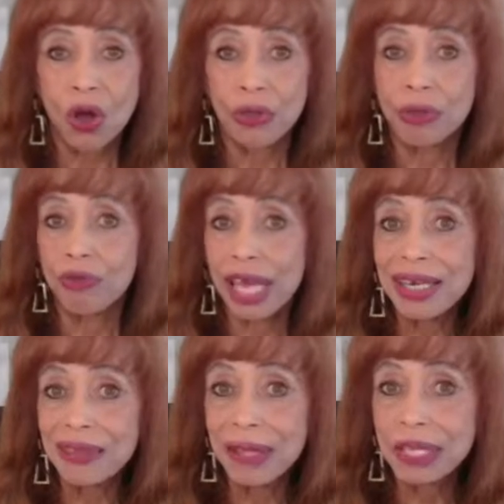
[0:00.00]
The
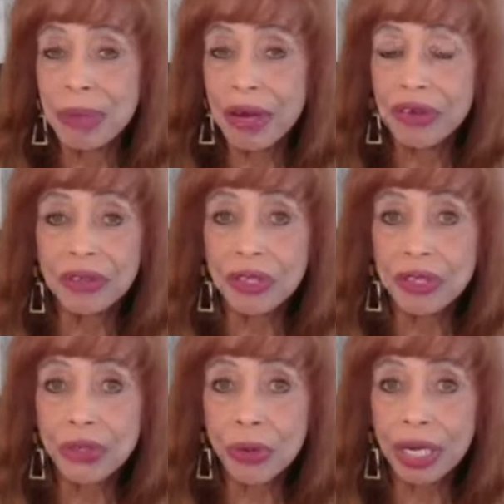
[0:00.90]
radon that's buried in the
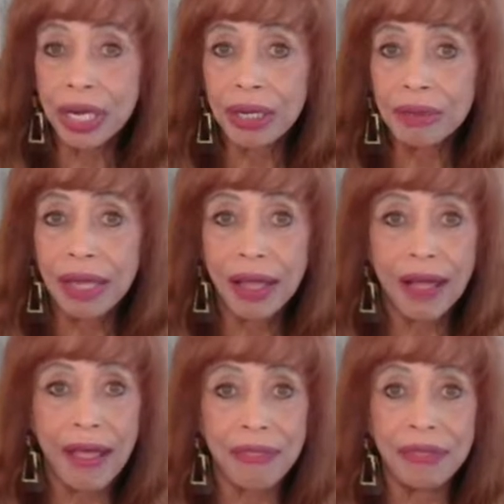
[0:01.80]
soil,
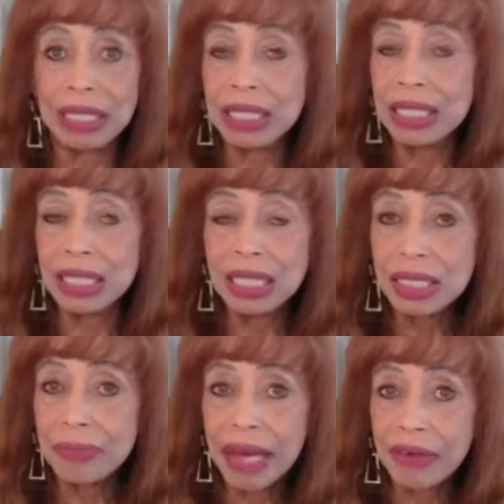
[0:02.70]
the
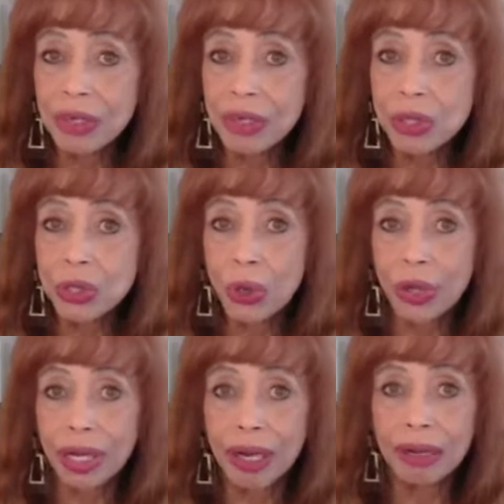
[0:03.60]
DDT buried in the
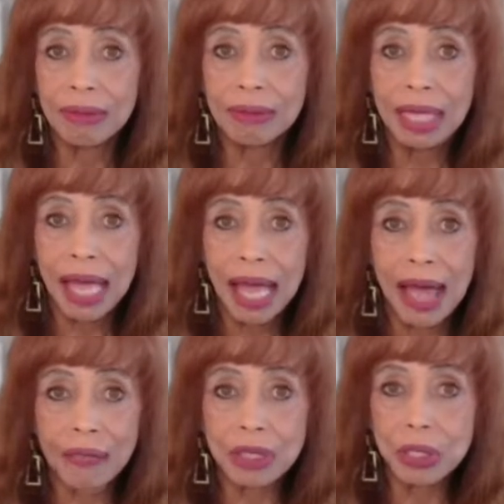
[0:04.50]
soil,
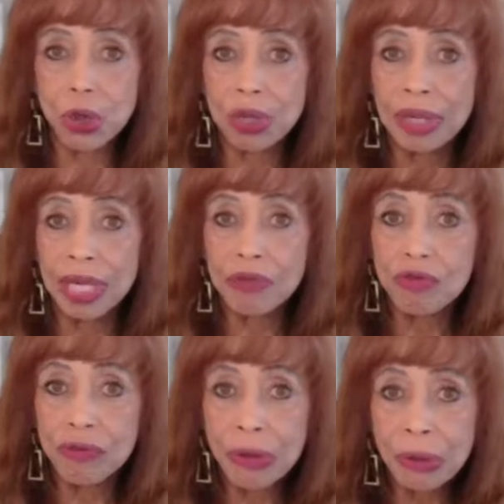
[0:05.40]
and the soil being
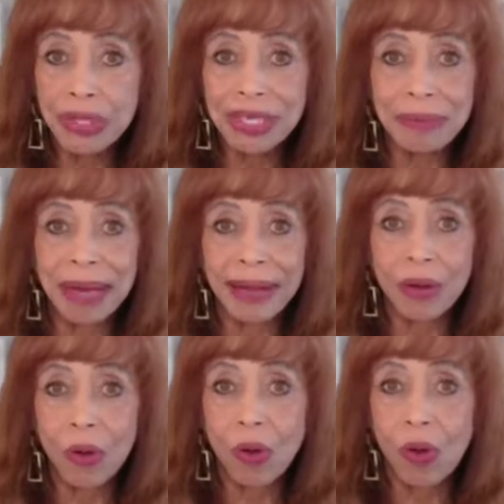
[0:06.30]
eroded by
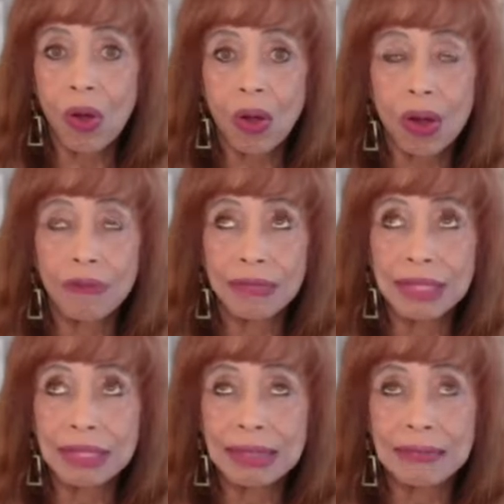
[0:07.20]
all of
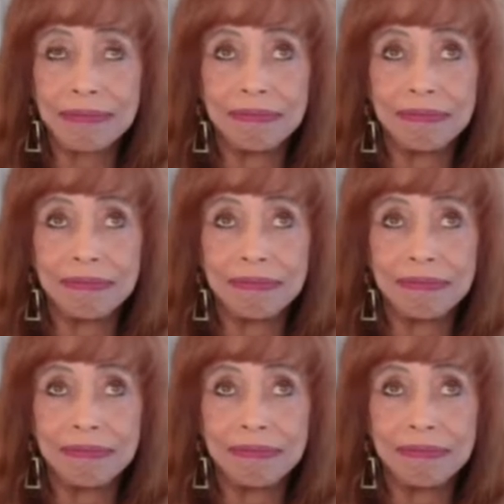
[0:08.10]
this